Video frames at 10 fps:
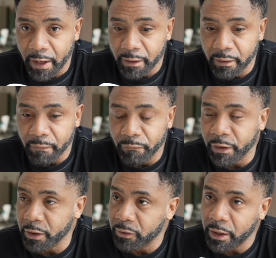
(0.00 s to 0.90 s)
and the
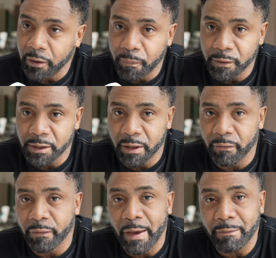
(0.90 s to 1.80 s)
video that you put
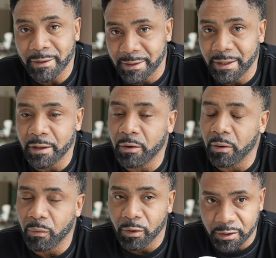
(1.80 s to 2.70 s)
together, if you haven't seen it,
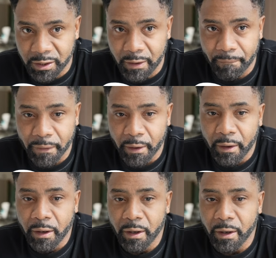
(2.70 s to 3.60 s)
go and watch it.
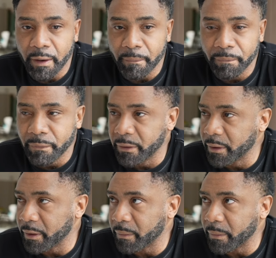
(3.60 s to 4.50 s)
Um,
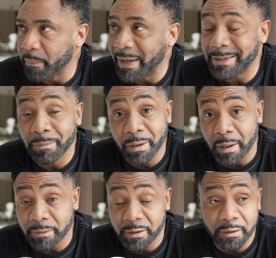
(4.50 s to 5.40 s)
massive big
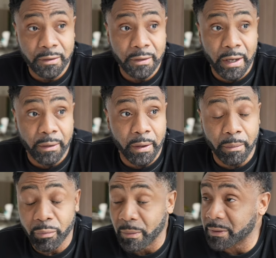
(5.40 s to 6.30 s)
up to and,
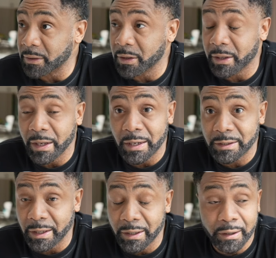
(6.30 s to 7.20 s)
and props to Turki Al
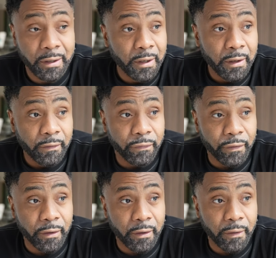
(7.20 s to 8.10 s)
Sheikh
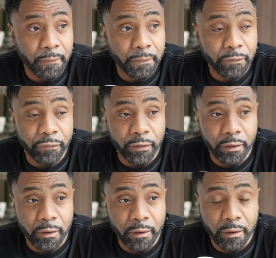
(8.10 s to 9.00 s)
for
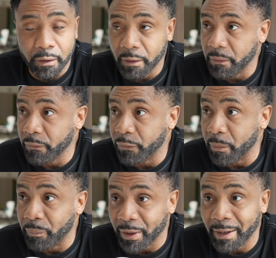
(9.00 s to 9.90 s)
for
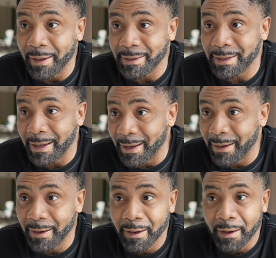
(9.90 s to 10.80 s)
for bringing this
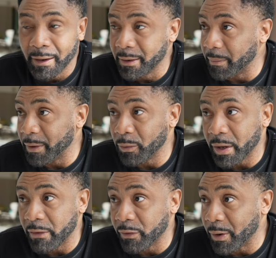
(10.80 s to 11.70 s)
here. You know I mean?
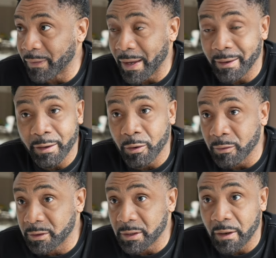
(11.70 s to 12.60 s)
Everyone down in
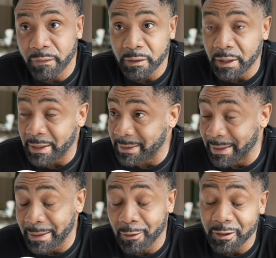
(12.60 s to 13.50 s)
Gold Star for
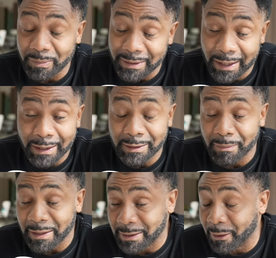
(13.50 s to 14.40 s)
extending the hospitality to
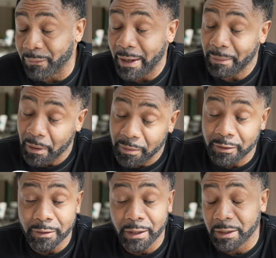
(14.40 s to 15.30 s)
myself and
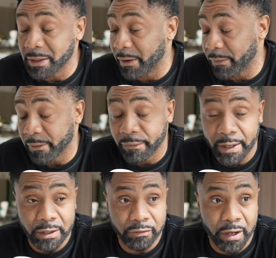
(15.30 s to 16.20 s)
Babatundi Ajay from the
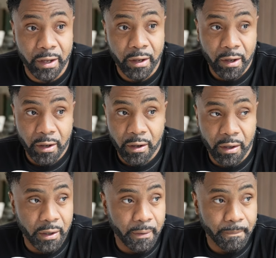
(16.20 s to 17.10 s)
fighters, right?
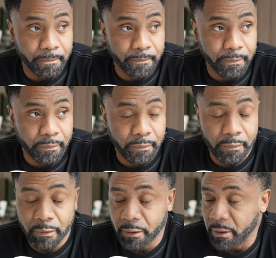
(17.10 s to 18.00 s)
Um,
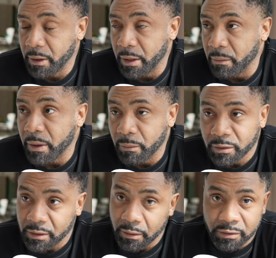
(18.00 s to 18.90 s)
it, it,
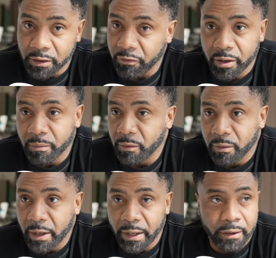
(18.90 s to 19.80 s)
was it was incredible.
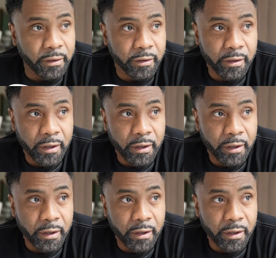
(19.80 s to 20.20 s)
And